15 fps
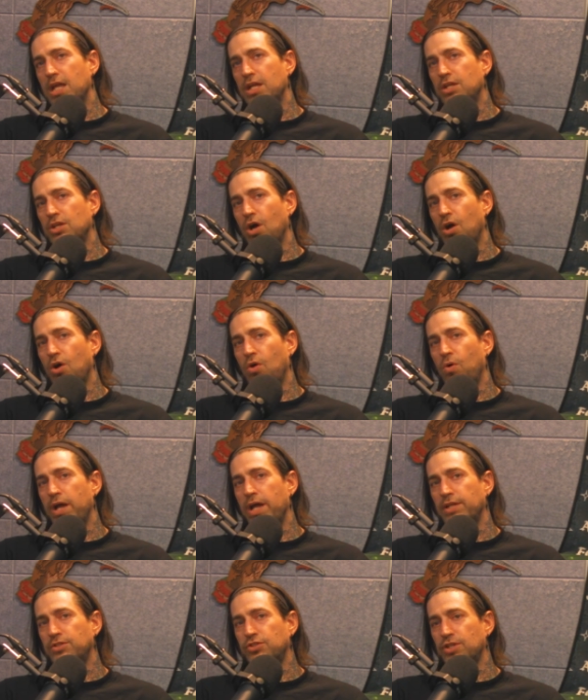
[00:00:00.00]
You know,
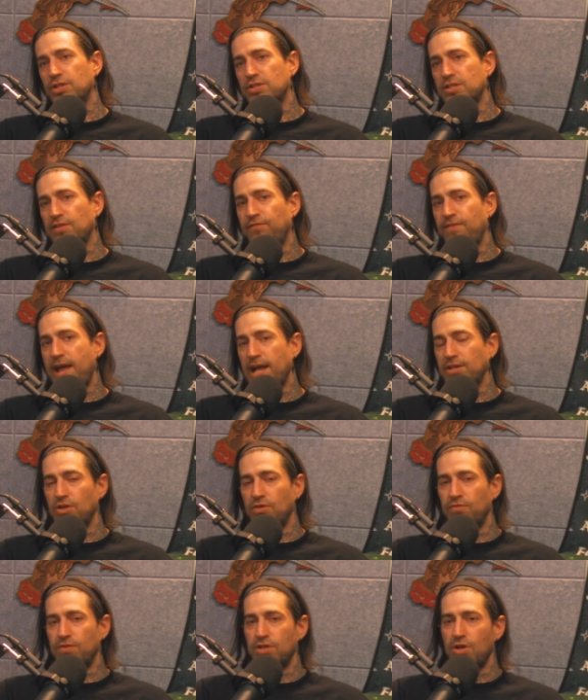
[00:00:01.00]
it's just the fact
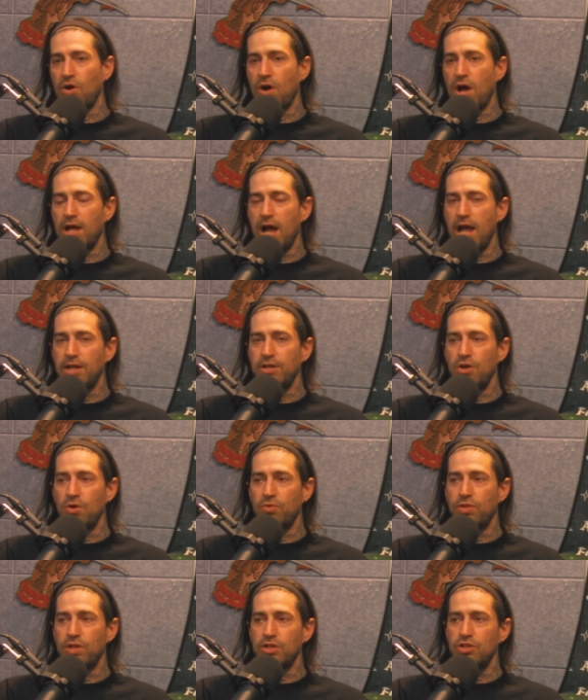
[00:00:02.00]
of you know I I
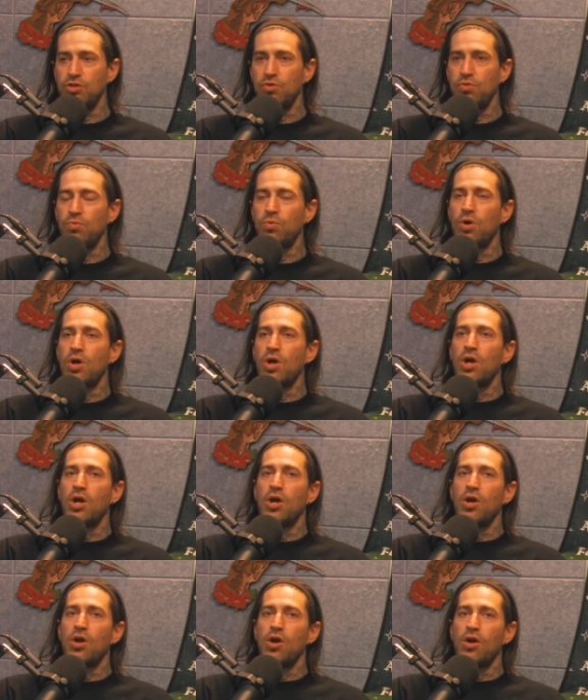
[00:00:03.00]
know that you
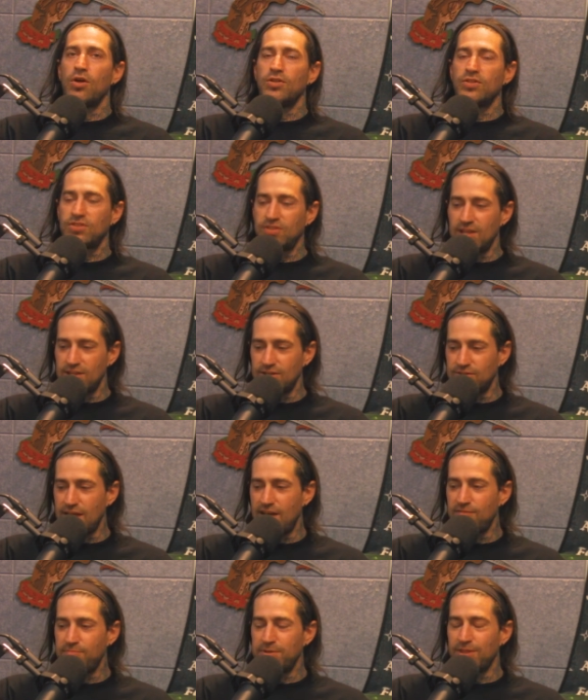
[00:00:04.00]
since
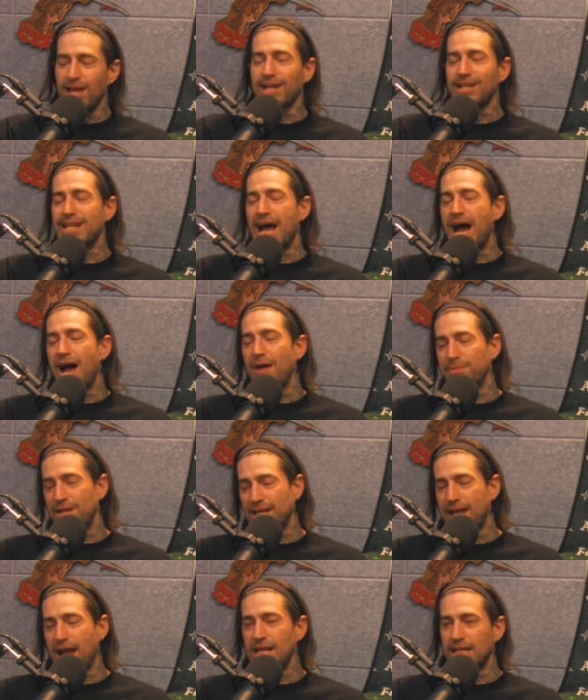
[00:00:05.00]
have been like, nah, I'm
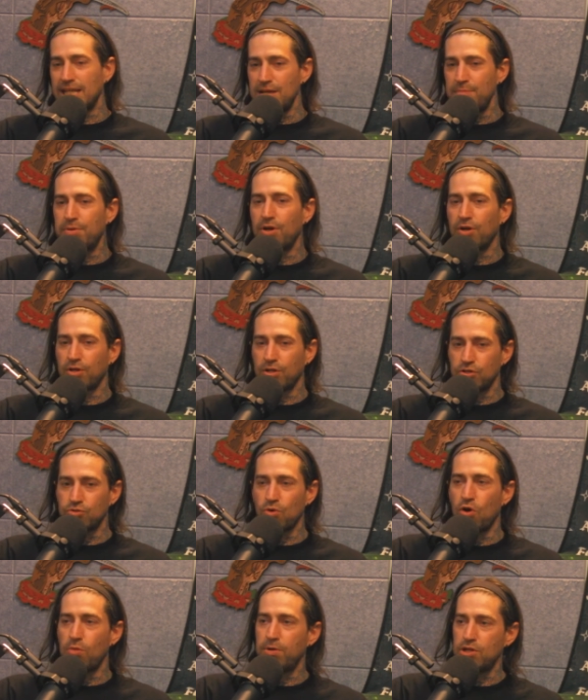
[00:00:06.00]
gonna kind of keep it under
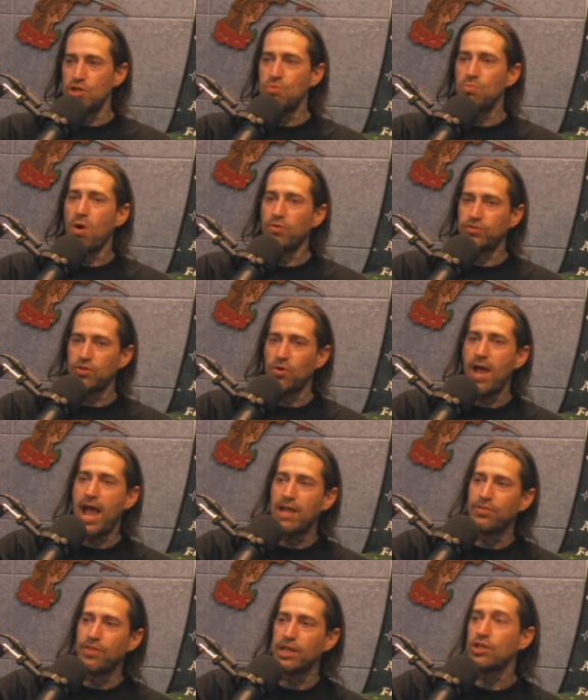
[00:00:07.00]
control. But you also
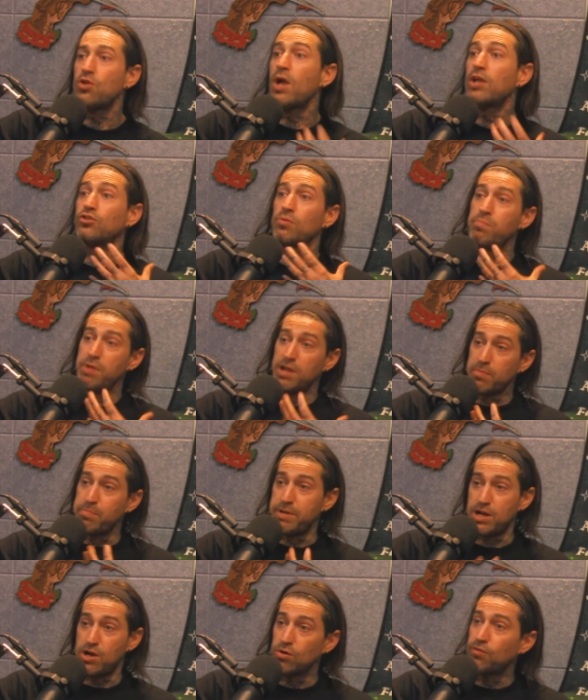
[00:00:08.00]
had like you had your big
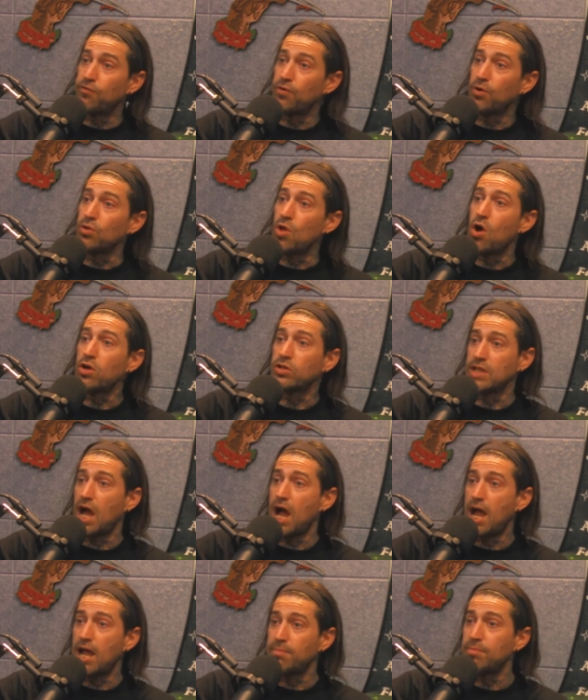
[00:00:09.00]
beard for a long
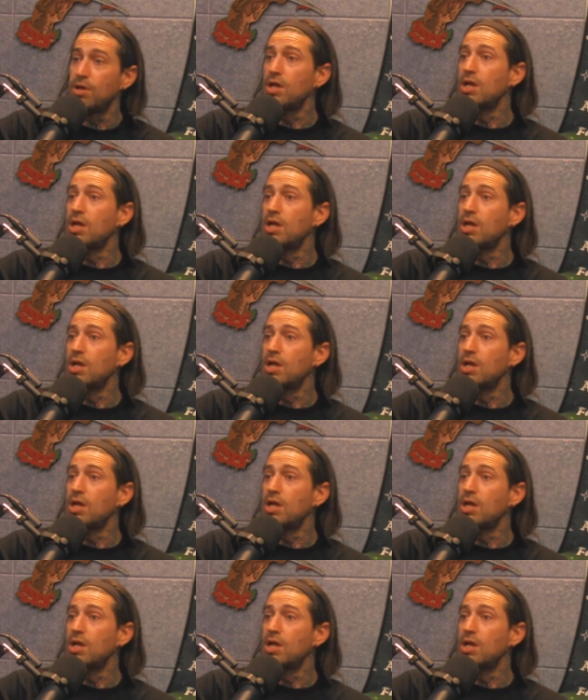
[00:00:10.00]
time.